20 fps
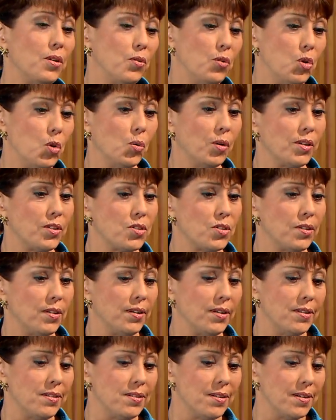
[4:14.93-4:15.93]
you were
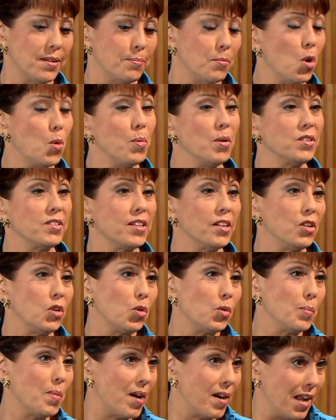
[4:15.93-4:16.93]
in uh, Mobile till you were
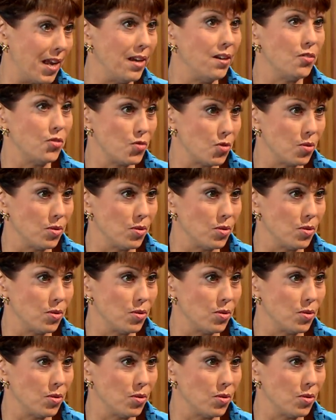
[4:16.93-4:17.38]
about eight years